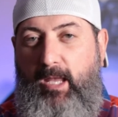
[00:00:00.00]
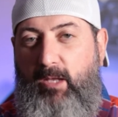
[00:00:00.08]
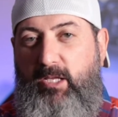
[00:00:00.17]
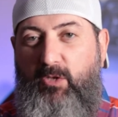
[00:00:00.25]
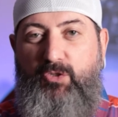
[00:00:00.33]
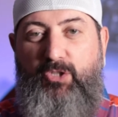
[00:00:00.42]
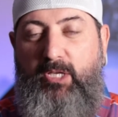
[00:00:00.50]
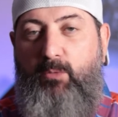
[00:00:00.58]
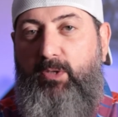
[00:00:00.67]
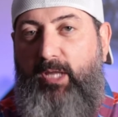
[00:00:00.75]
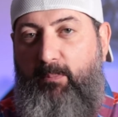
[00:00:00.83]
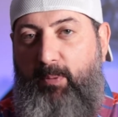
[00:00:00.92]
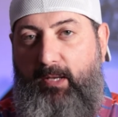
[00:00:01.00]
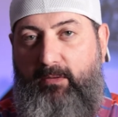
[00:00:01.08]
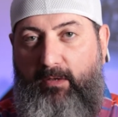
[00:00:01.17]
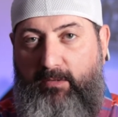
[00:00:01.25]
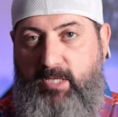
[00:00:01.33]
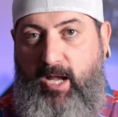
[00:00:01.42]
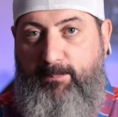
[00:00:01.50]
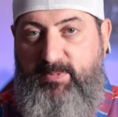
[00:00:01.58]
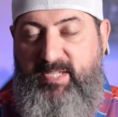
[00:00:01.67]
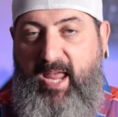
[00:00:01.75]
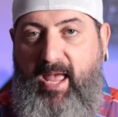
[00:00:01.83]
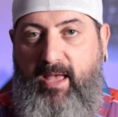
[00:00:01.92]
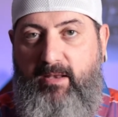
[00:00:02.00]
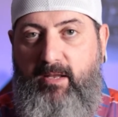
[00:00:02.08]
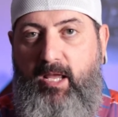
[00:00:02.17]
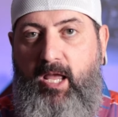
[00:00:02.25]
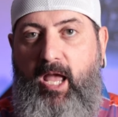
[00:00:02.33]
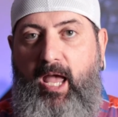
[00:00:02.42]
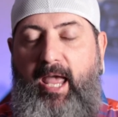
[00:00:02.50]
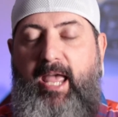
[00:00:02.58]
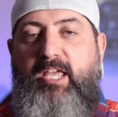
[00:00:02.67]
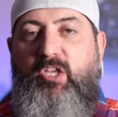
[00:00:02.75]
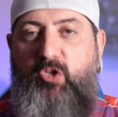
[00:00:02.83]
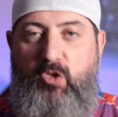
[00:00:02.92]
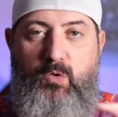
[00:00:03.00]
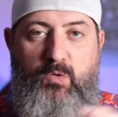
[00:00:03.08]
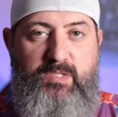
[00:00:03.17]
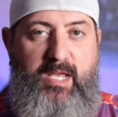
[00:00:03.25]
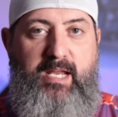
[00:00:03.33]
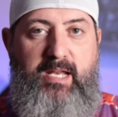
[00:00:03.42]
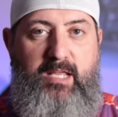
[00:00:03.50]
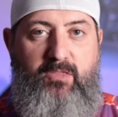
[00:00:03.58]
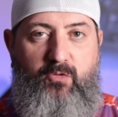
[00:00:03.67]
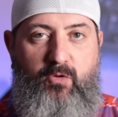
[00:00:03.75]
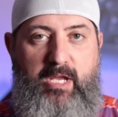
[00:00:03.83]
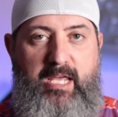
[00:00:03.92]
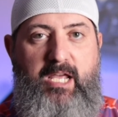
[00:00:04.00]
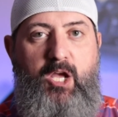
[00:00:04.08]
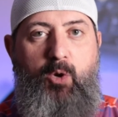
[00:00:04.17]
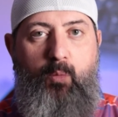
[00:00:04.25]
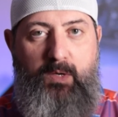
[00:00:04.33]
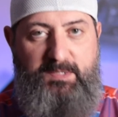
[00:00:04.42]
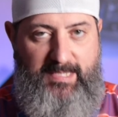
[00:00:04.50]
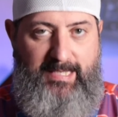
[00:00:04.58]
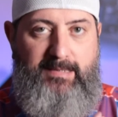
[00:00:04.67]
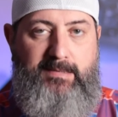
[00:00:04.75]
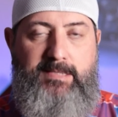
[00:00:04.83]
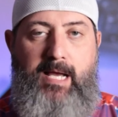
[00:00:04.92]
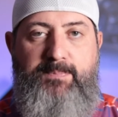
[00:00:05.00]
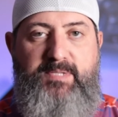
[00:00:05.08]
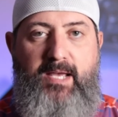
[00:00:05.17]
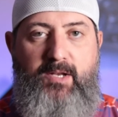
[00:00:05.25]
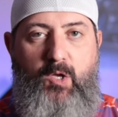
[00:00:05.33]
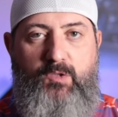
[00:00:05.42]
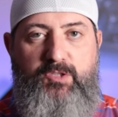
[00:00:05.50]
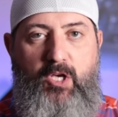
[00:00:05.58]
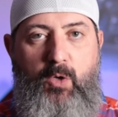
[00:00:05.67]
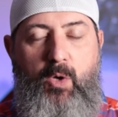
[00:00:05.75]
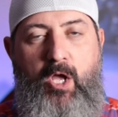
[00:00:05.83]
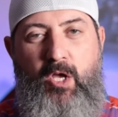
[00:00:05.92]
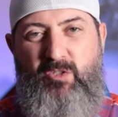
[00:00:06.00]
And usually when they picked their top 10, a used 883 was in the top 10 also.